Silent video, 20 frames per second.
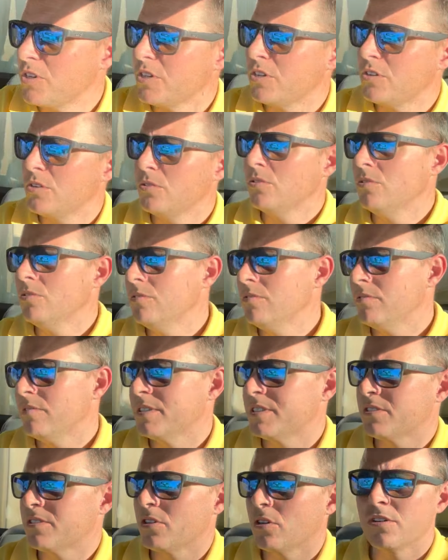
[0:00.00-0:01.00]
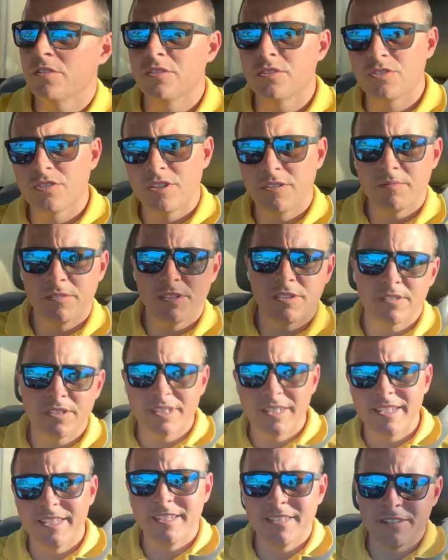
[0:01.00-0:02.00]
cool. I started the treatment,
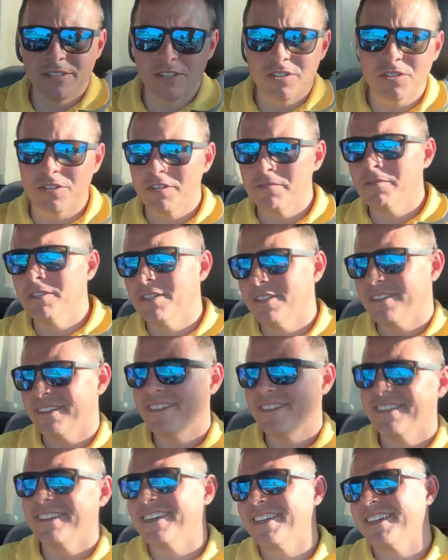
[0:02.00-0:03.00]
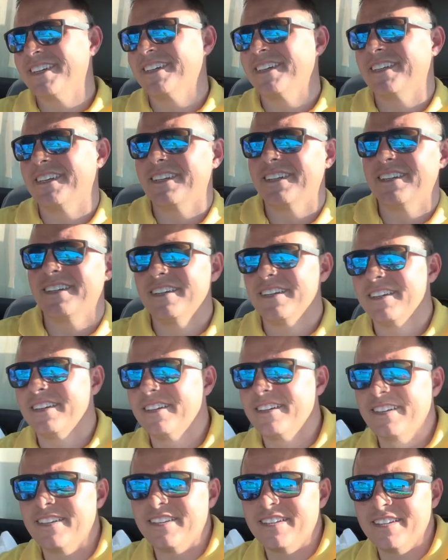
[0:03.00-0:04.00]
gonna end the treatment,
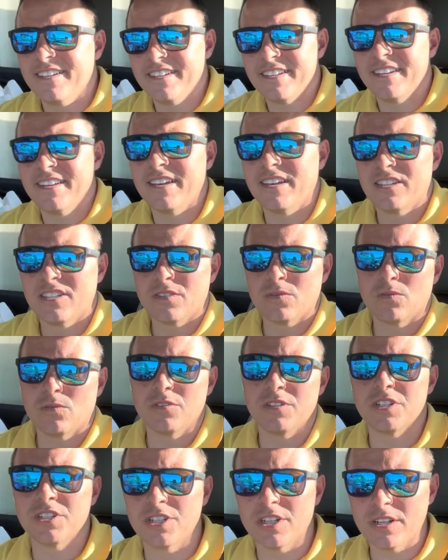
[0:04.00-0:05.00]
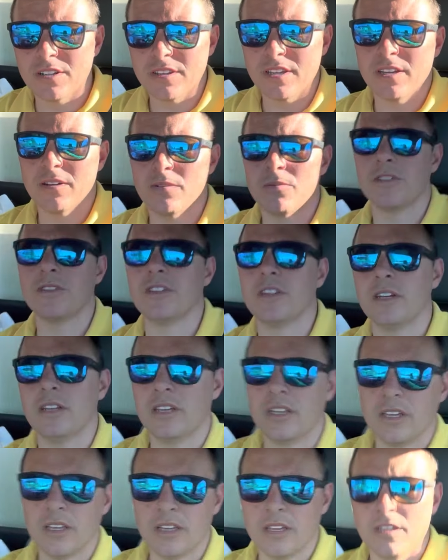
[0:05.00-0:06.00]
and I just wanted to share that with you.
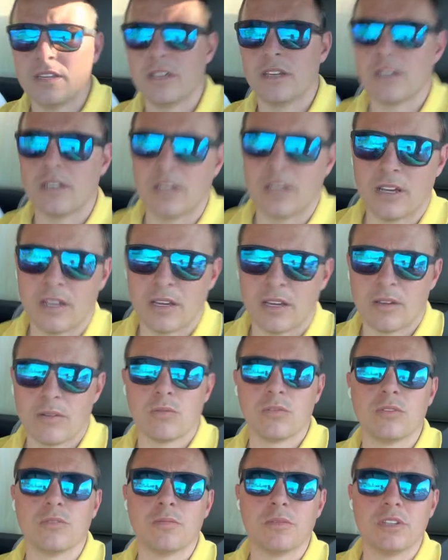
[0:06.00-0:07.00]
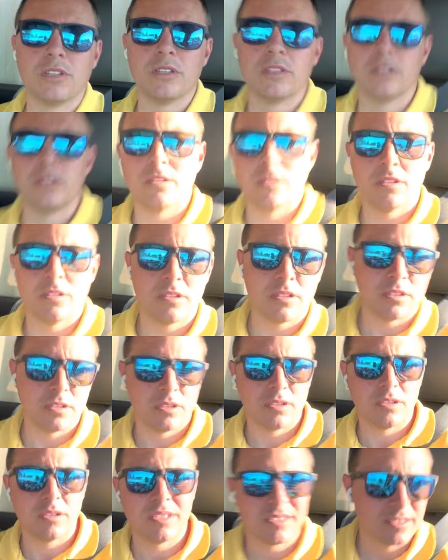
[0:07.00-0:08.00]
I'm
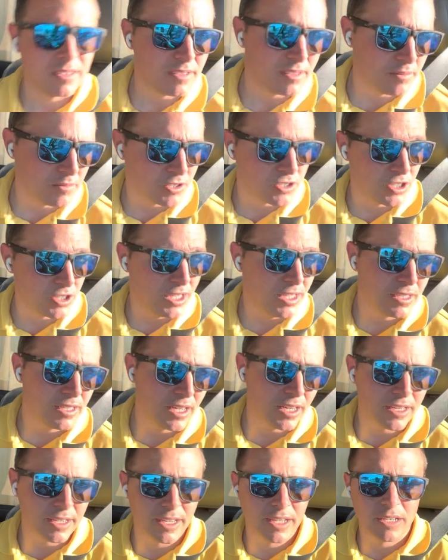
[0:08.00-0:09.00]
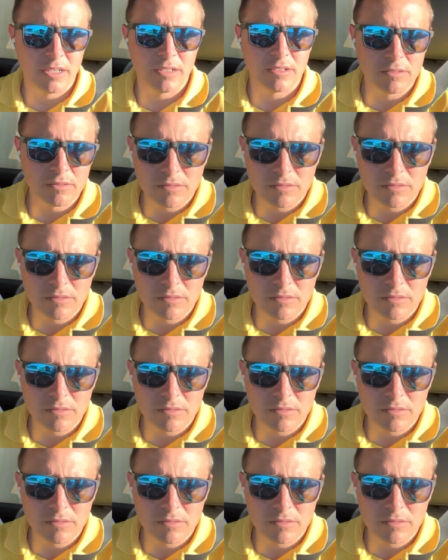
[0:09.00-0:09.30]
gonna try to knock out